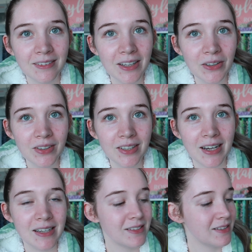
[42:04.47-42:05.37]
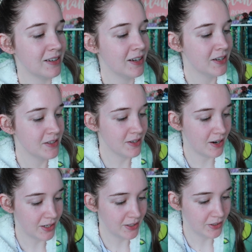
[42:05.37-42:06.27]
They look really nice. So
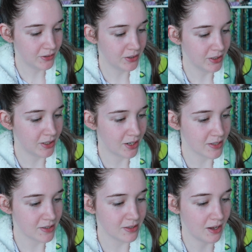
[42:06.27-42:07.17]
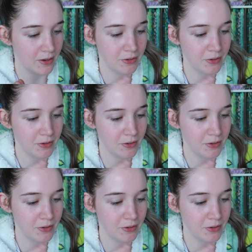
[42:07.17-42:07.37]
I reckon they'll look really nice.